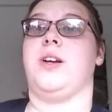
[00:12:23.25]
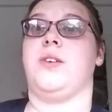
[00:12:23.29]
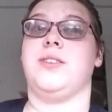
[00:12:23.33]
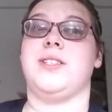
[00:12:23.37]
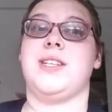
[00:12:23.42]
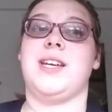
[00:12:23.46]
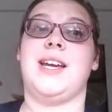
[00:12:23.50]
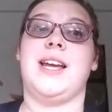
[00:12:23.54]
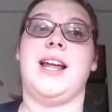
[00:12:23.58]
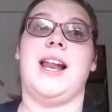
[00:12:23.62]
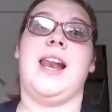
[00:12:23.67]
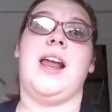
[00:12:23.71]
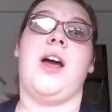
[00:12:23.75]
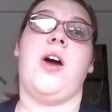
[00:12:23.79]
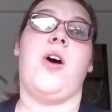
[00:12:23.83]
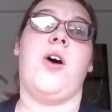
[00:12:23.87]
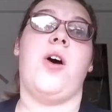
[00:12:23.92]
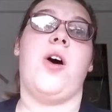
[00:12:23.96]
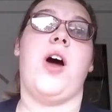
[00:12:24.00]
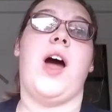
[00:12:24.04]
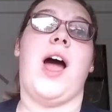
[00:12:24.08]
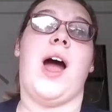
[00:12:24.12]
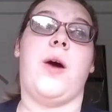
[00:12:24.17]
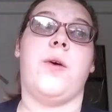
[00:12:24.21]
It was like an
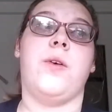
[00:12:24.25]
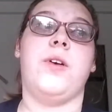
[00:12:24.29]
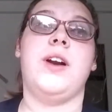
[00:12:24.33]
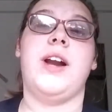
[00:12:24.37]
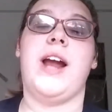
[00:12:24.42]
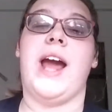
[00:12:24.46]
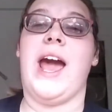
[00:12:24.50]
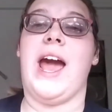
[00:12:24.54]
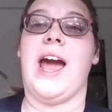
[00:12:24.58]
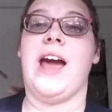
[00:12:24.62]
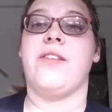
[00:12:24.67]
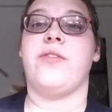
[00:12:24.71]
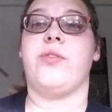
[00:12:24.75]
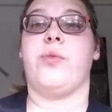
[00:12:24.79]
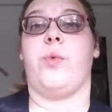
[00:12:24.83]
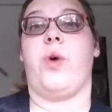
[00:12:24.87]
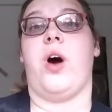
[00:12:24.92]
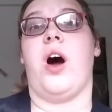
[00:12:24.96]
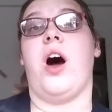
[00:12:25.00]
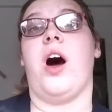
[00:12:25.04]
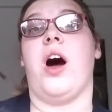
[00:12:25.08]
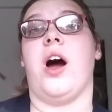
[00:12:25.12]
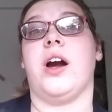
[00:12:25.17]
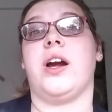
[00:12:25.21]
hour and a half
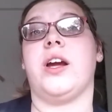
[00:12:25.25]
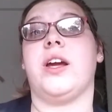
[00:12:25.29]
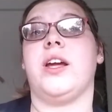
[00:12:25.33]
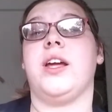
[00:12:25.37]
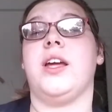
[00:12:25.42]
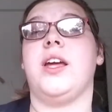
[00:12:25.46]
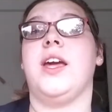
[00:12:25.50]
walk,